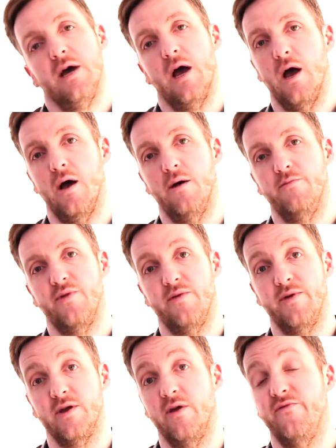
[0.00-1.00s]

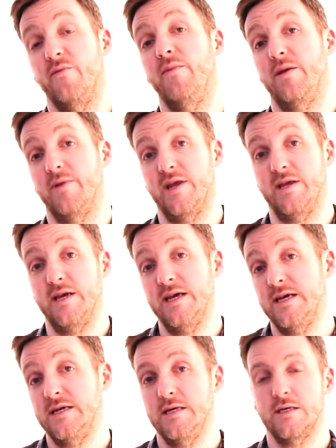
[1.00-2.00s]
They've been going for many
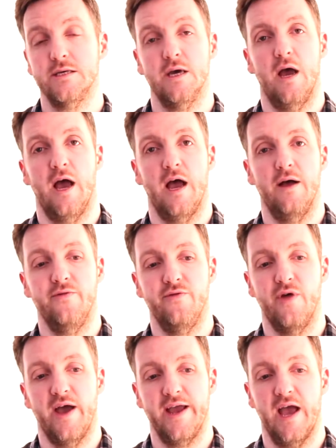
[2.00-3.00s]
years
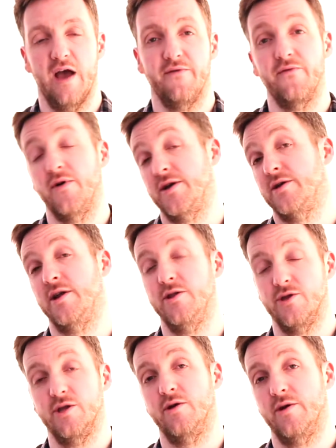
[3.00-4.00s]
and they have a very good
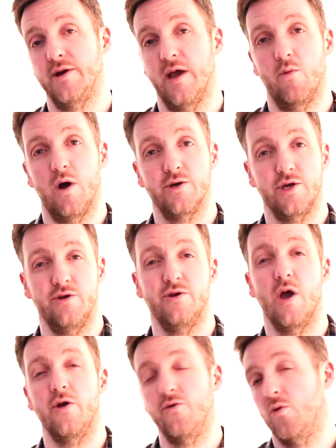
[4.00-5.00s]
engineering network, so you
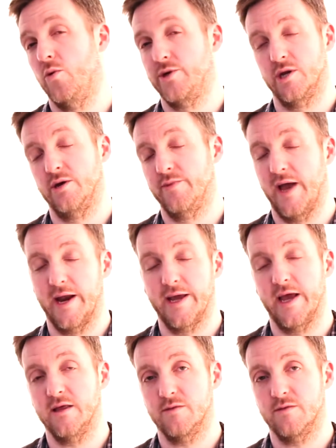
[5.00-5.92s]
know you're always going to be able to get